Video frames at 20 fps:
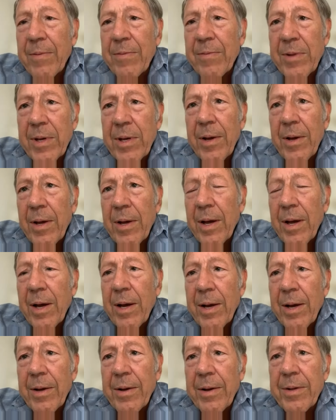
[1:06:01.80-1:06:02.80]
of the
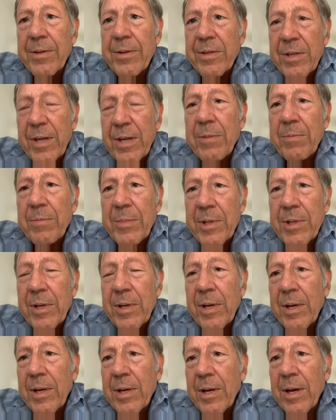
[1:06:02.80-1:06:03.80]
incitement
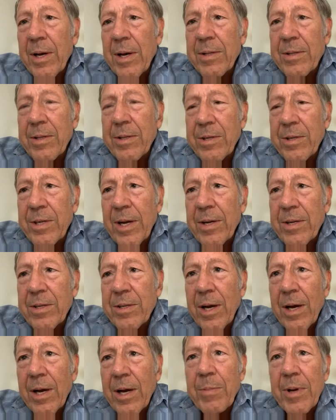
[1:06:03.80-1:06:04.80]
to
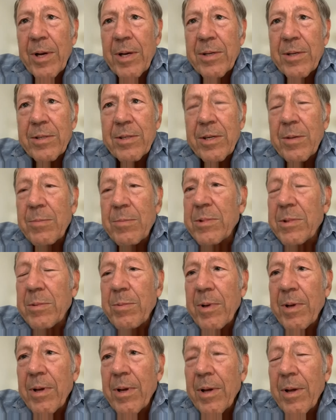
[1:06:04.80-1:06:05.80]
genocide, because it seems to
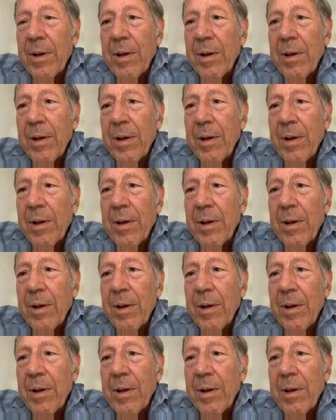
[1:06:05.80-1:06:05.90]
be